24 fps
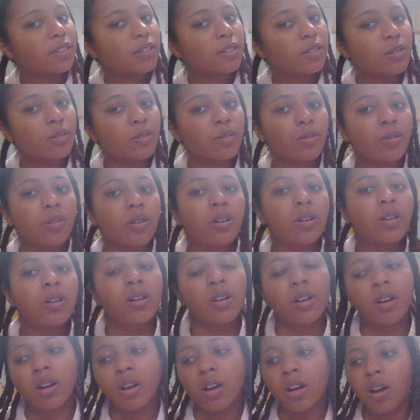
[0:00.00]
to
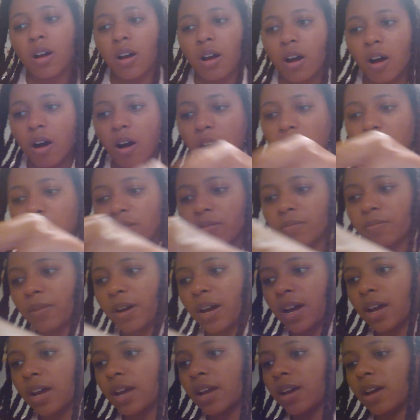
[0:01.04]
all of
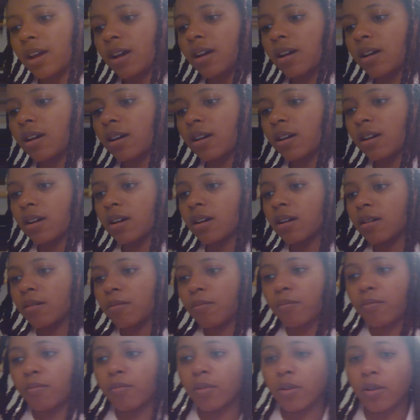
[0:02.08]
my
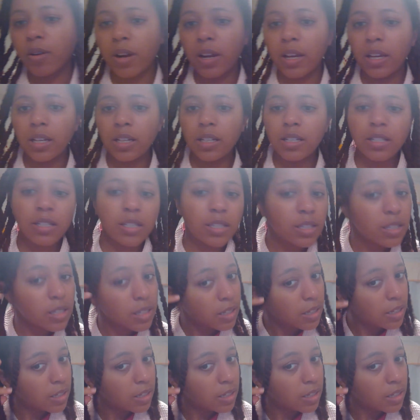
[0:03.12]
braids.